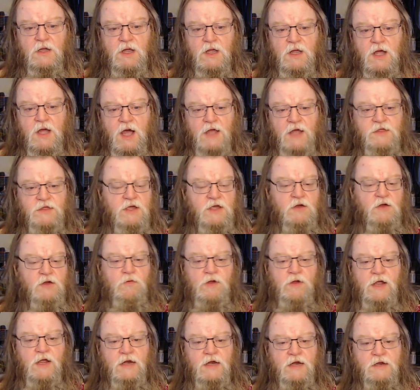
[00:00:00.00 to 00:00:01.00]
I think
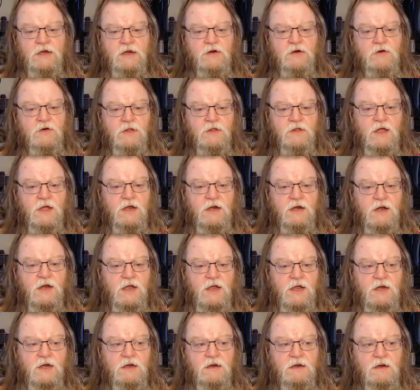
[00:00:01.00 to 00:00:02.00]
we ate dinner that
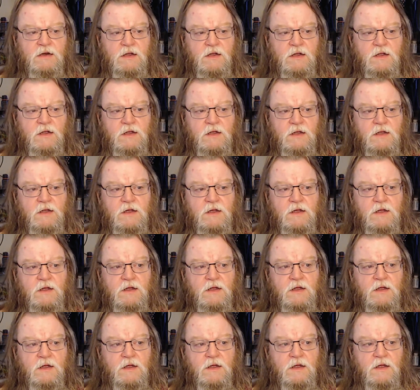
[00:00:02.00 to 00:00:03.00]
night
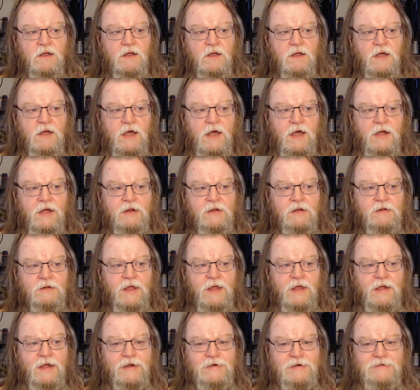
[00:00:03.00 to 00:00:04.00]
at
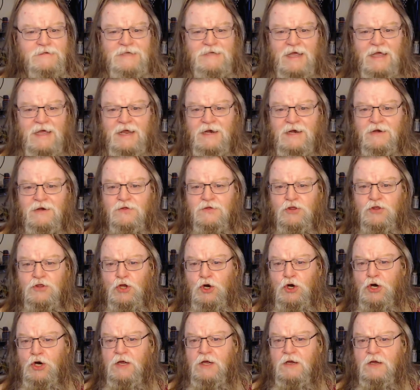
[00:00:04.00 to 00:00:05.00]
like
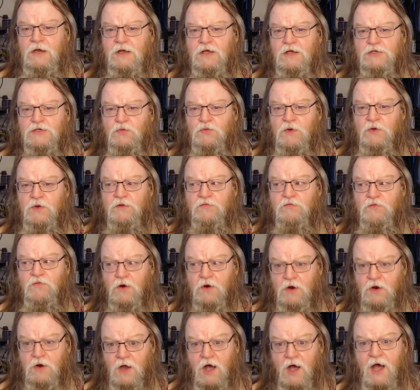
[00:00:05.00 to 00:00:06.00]
10:30 because we
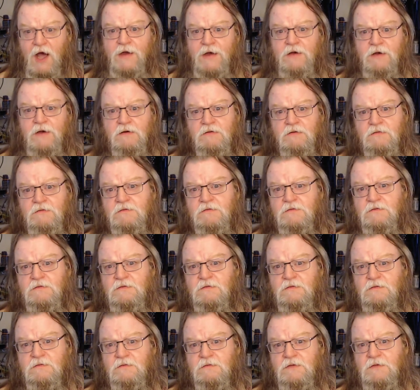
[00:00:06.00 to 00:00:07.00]
forgot
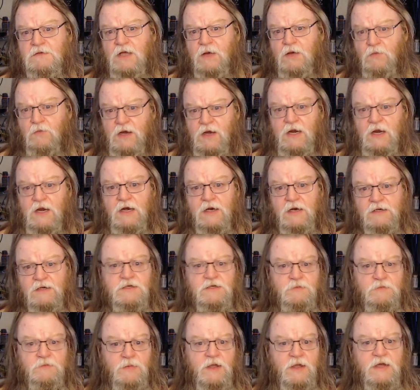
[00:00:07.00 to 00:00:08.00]
that we needed
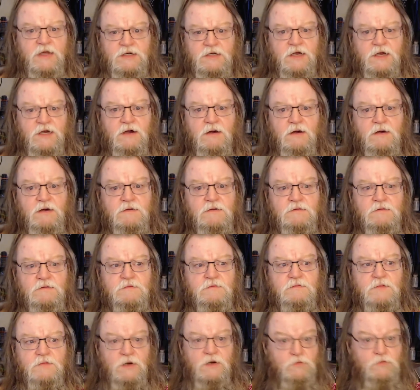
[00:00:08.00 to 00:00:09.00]
to make dinner,
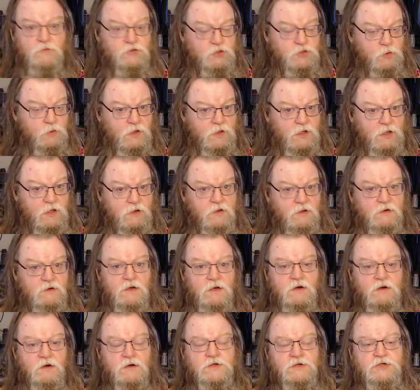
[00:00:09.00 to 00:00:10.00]
and it was a really good
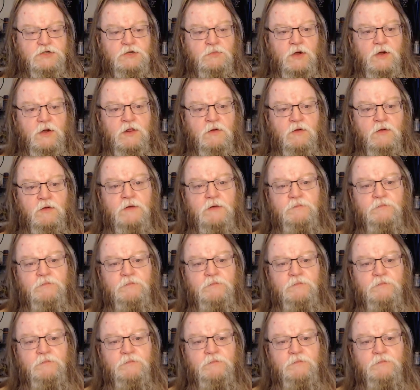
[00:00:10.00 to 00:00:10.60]
dinner too, by the way.